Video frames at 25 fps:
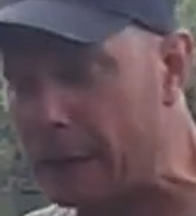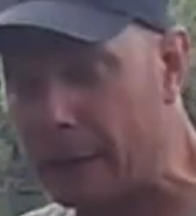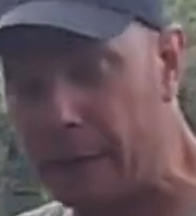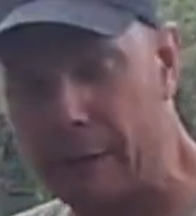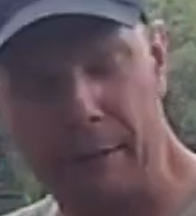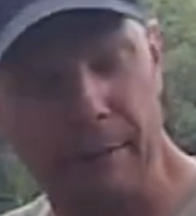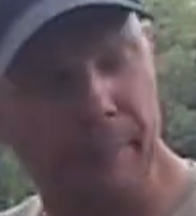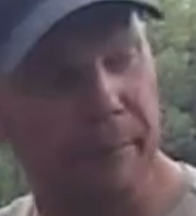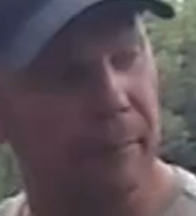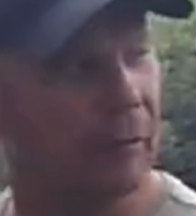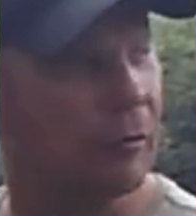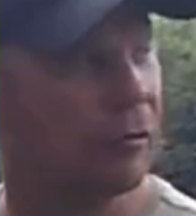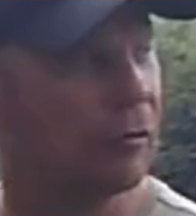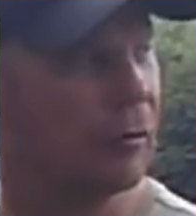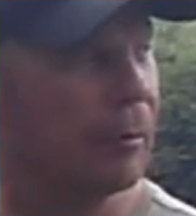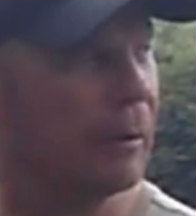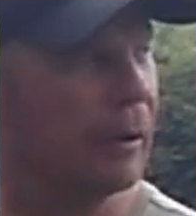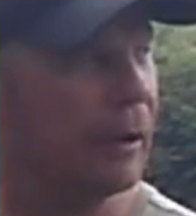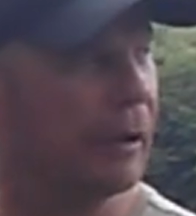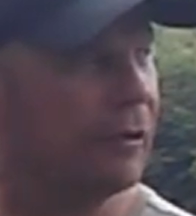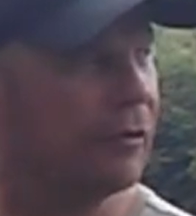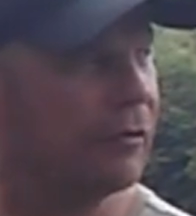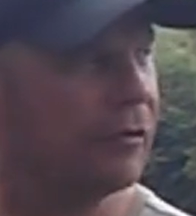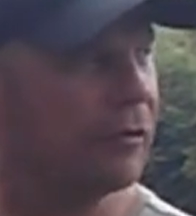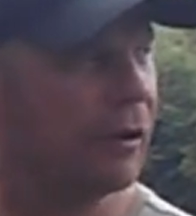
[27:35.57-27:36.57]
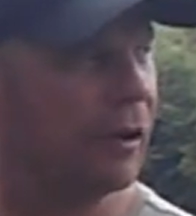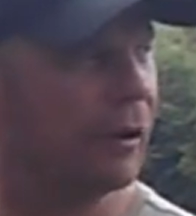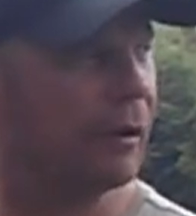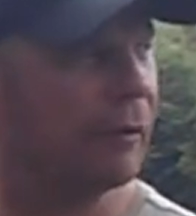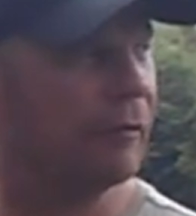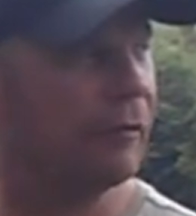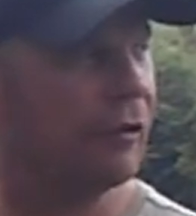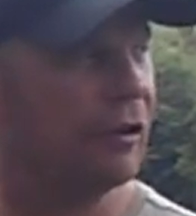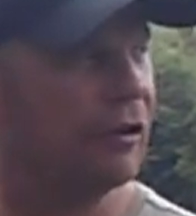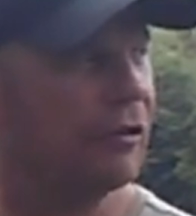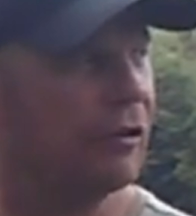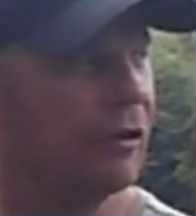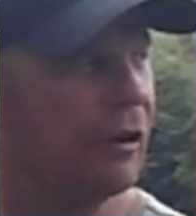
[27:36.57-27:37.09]
The trouble is
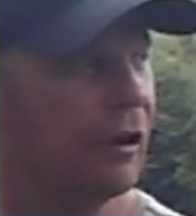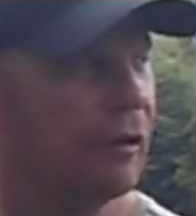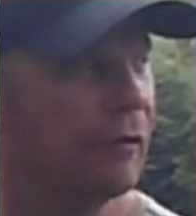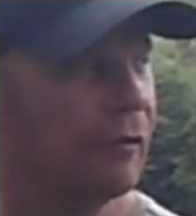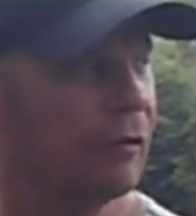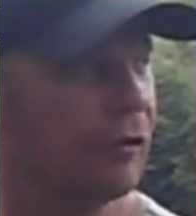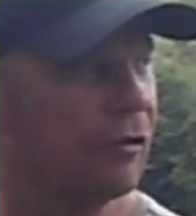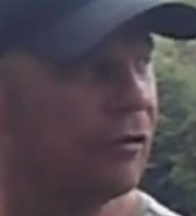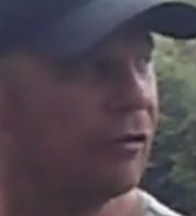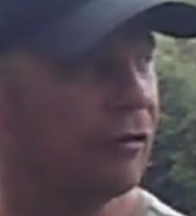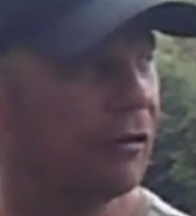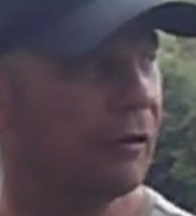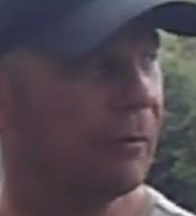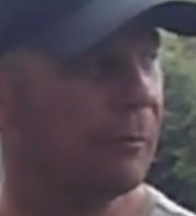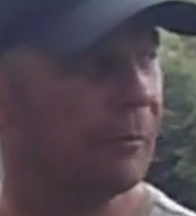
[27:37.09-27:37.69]
fishing over the